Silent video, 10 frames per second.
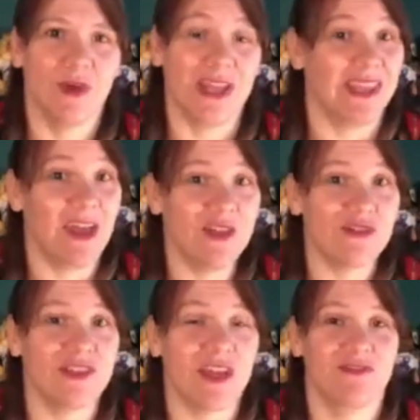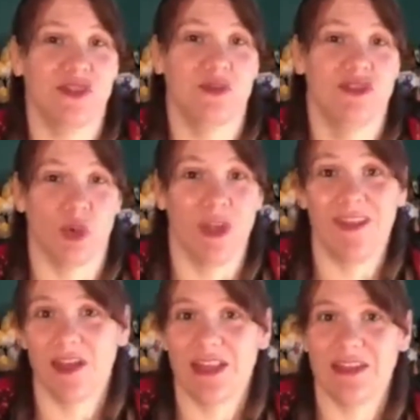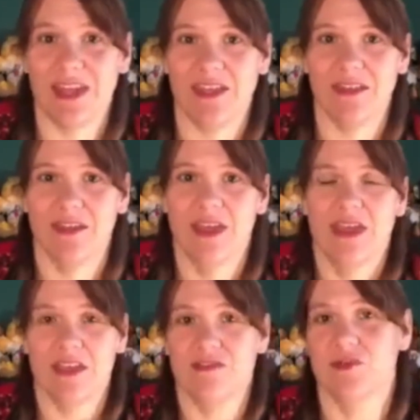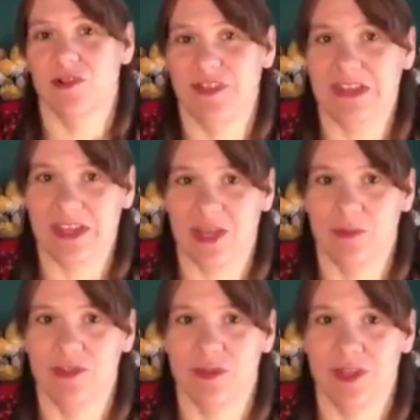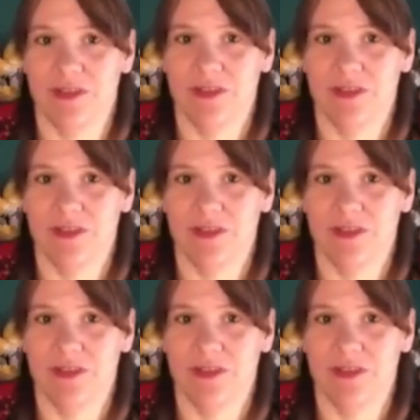allow yourself to enjoy the holiday if you are feeling up to it.